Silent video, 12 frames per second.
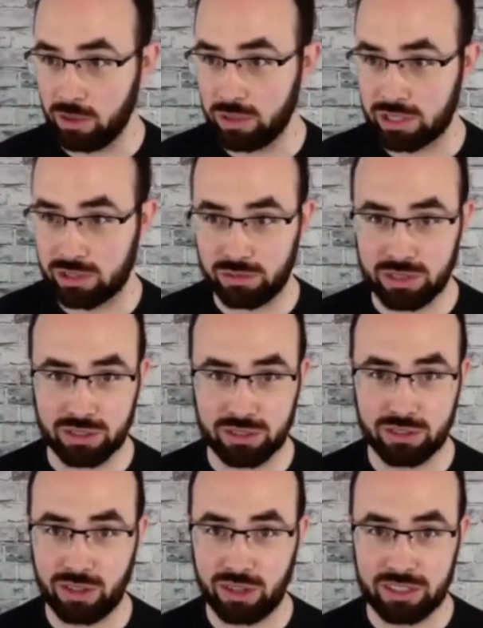What's the
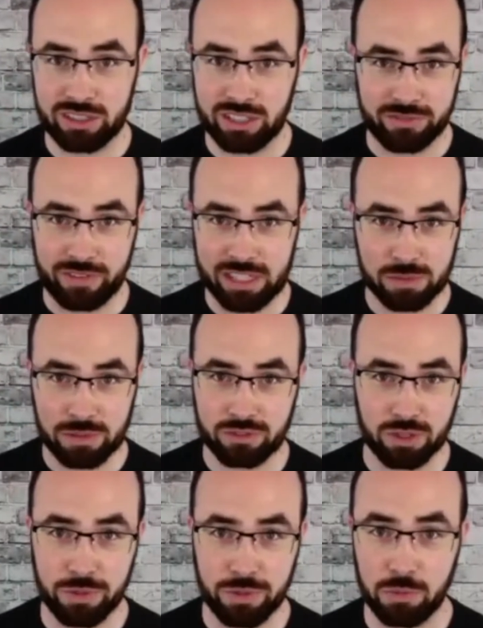return on the investment for
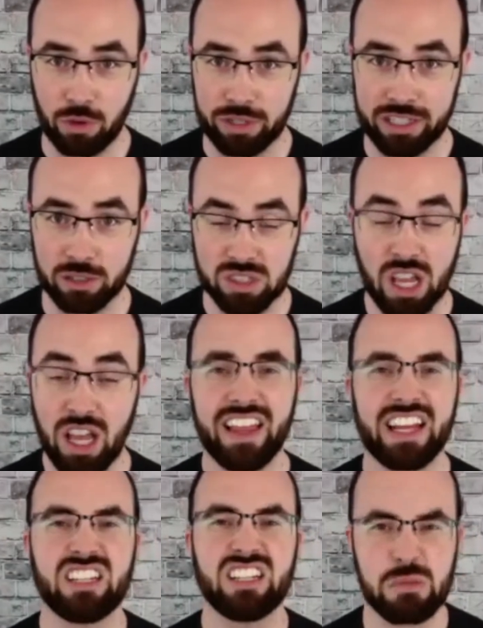a billboard? He goes,
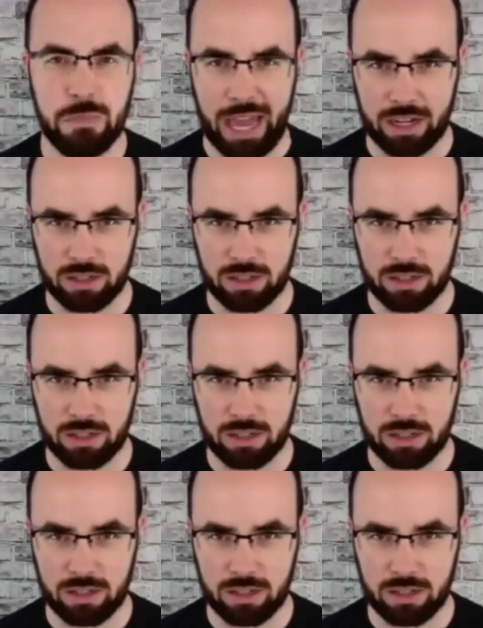it doesn't matter.